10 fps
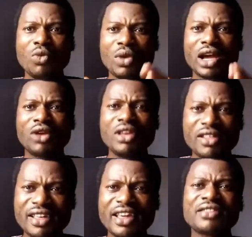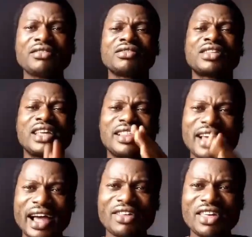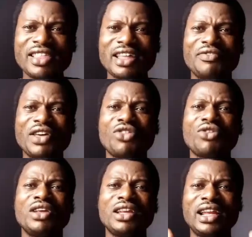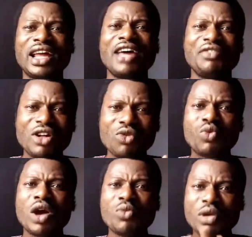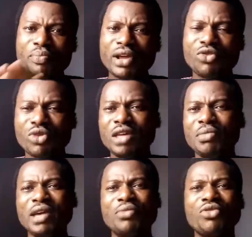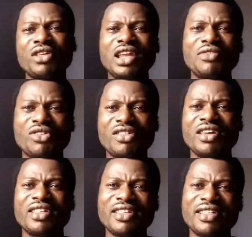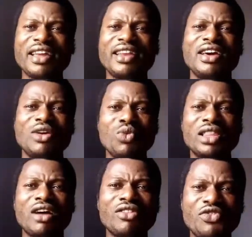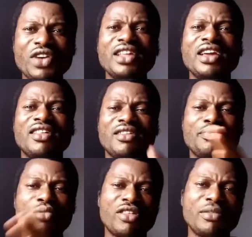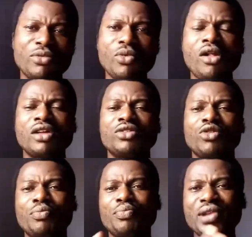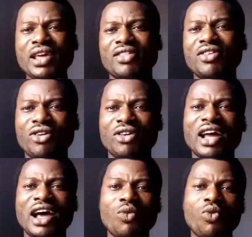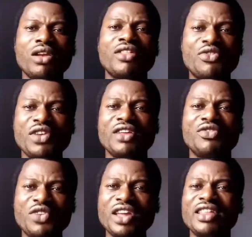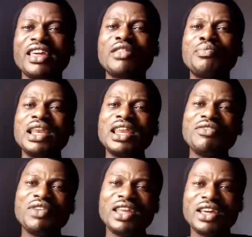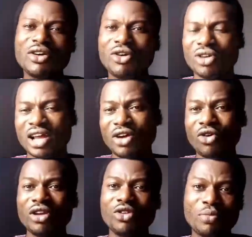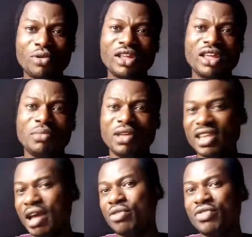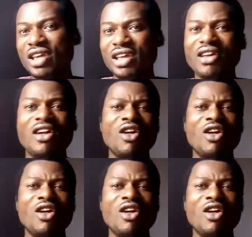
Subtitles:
We can only see His intervention in our life when we pray to Him. Hebrews 11:6, He said, without faith it's impossible to please God. And what is faith? Faith is believing in God and calling upon Him in time of need.